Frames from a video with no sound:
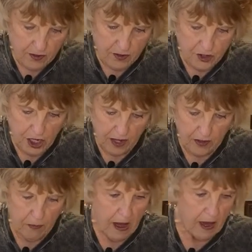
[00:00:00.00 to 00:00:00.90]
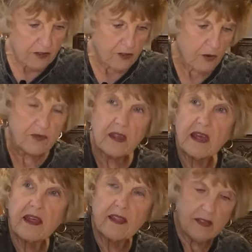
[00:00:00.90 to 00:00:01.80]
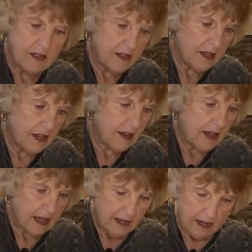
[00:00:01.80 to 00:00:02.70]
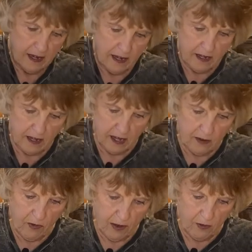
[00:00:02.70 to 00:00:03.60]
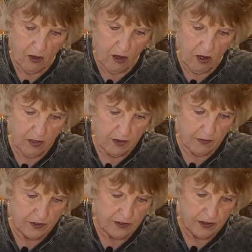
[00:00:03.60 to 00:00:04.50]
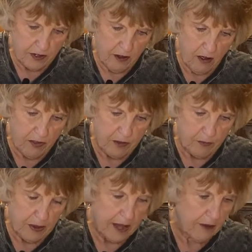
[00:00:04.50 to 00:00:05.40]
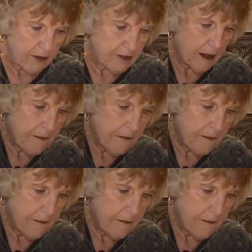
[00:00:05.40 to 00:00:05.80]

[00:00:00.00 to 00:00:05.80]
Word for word: shake the box so it that they can get it can get around all the all the petals